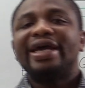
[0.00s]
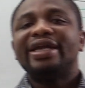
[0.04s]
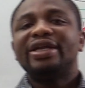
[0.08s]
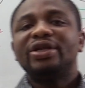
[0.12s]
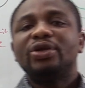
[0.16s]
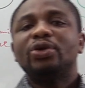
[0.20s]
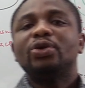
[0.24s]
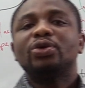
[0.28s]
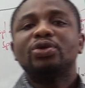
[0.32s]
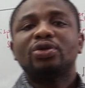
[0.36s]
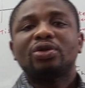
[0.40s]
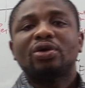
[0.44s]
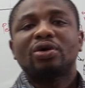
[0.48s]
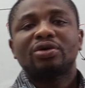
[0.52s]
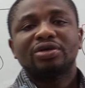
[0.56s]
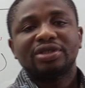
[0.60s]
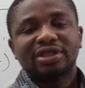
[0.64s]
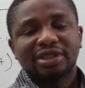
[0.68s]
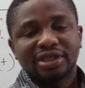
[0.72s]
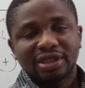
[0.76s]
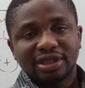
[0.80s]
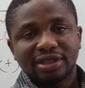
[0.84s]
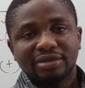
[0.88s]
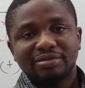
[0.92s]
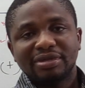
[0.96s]

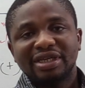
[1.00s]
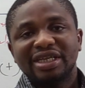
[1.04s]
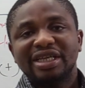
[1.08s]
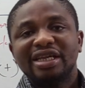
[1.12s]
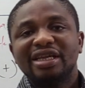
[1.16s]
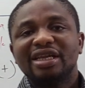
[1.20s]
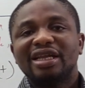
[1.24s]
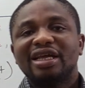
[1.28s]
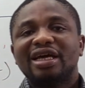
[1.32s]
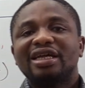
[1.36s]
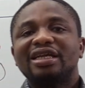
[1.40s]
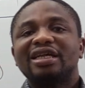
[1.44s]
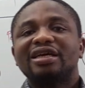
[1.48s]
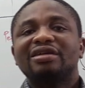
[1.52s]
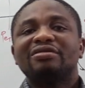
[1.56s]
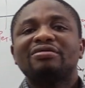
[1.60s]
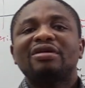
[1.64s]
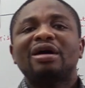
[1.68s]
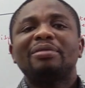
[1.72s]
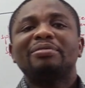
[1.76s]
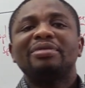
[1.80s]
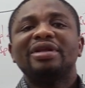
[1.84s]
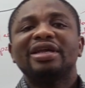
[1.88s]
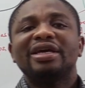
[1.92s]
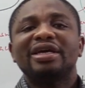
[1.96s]
endotoxin, meaning that the
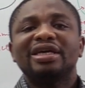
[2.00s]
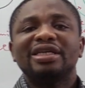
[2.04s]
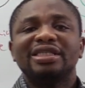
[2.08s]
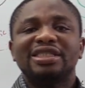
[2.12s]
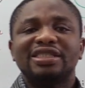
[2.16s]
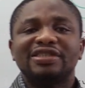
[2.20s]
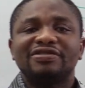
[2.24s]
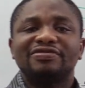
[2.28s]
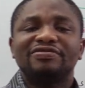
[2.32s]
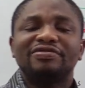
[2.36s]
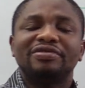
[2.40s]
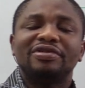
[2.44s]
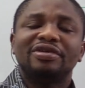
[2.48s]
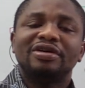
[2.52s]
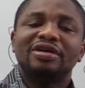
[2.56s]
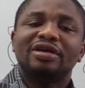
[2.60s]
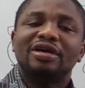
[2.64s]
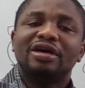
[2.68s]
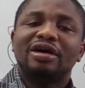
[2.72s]
gram-negative